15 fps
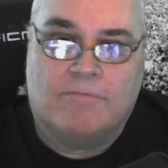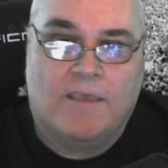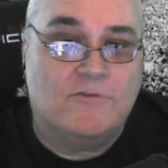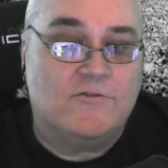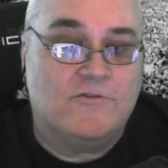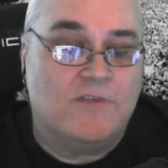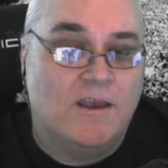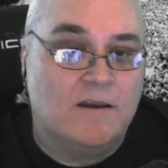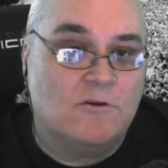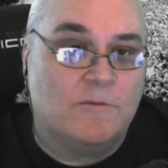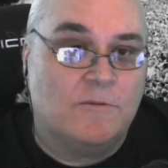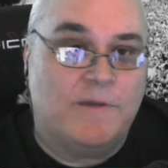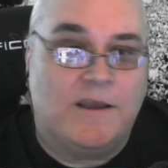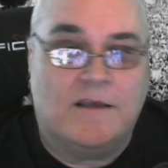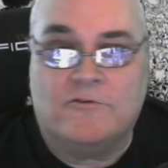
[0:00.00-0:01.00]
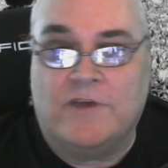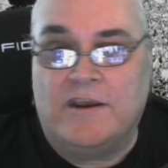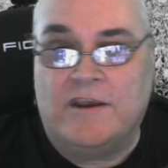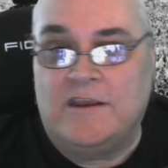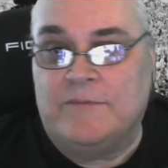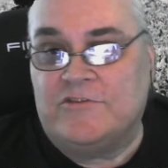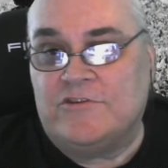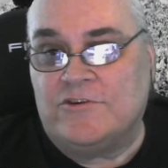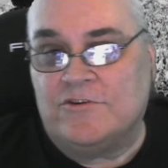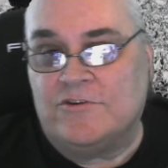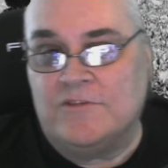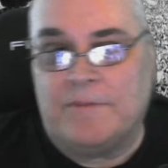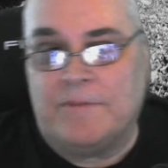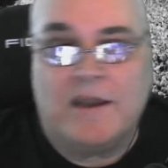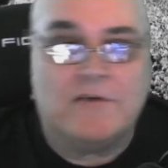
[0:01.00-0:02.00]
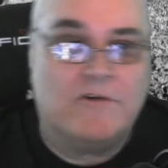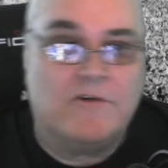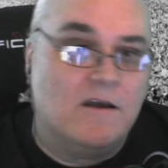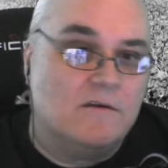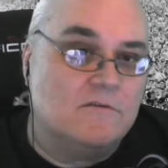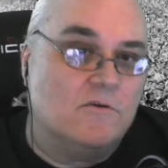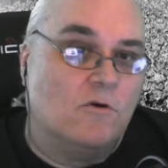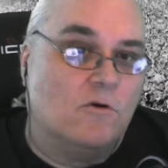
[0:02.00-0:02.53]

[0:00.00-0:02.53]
Outstanding, though, man. Great image here in the background.